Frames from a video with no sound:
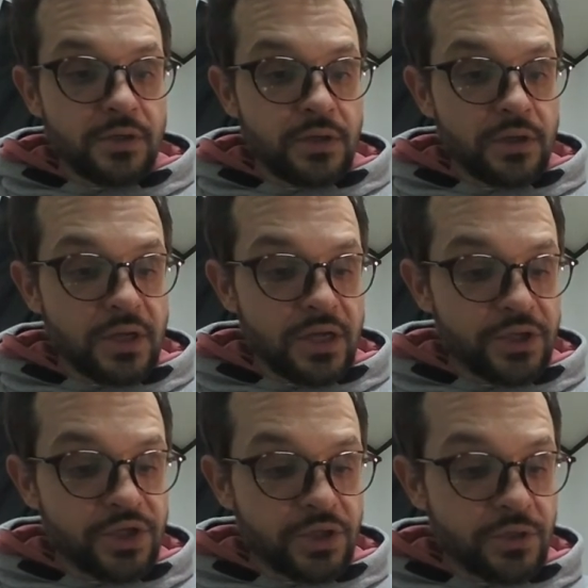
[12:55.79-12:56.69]

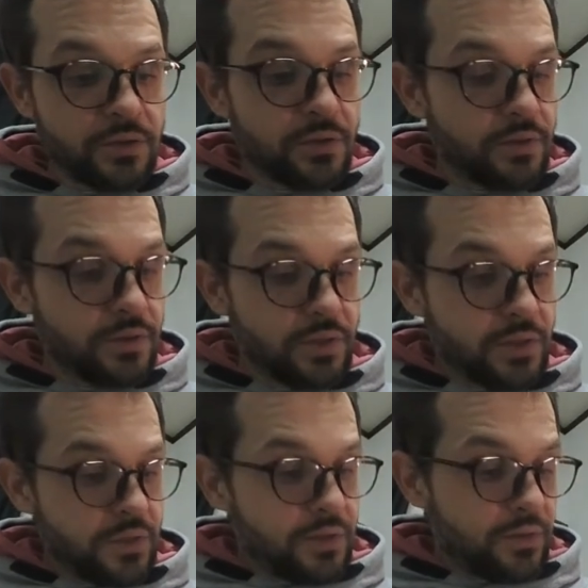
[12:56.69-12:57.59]
larger,
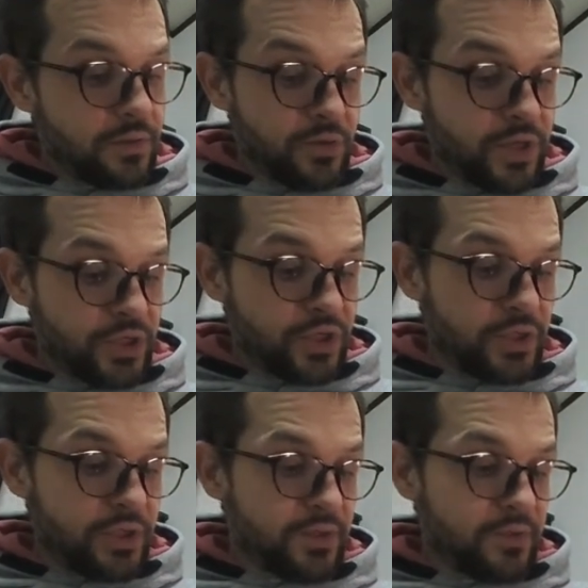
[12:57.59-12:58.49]
the connection
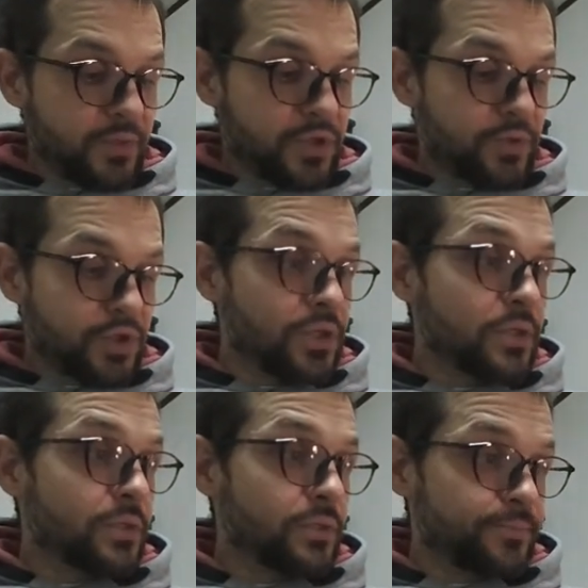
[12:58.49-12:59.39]
is much
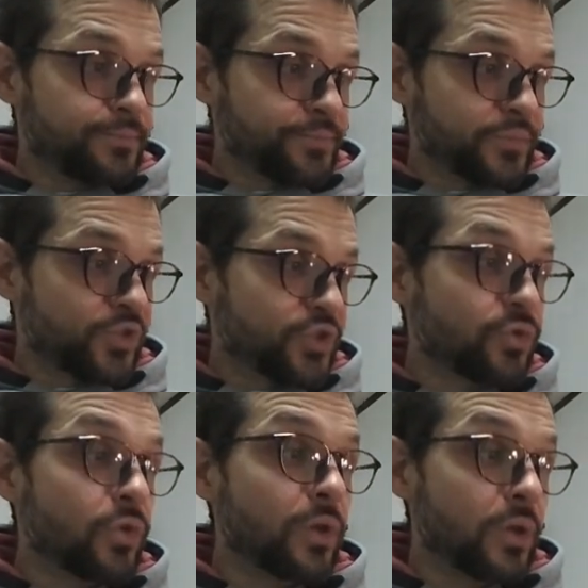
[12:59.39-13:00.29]

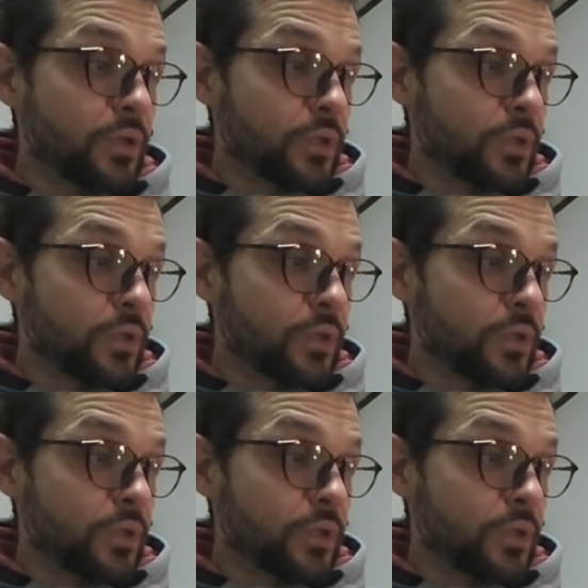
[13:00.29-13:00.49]
stronger, I